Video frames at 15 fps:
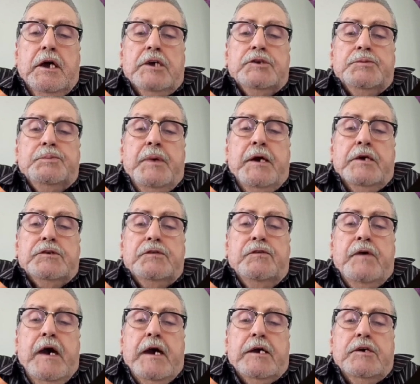Expanse
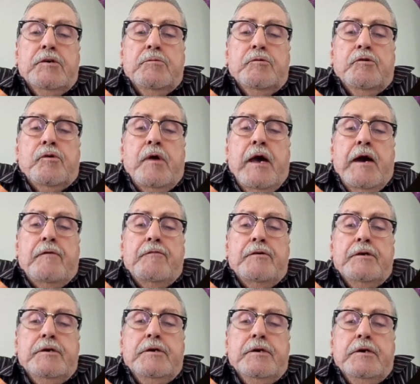Vacuum
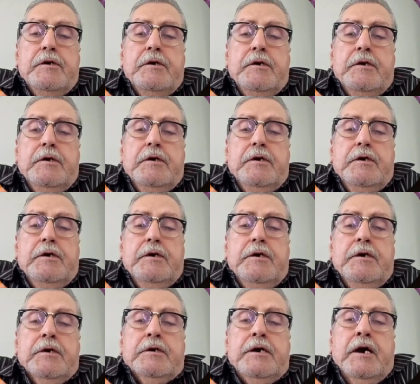Gravity.
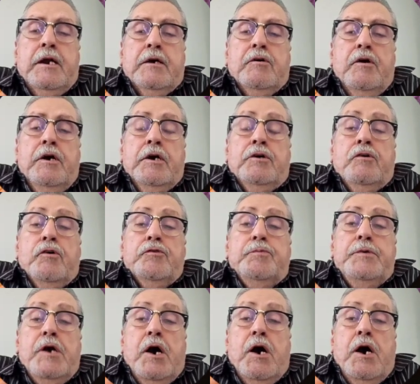It goes
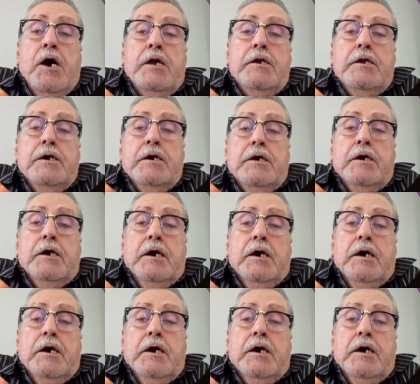beyond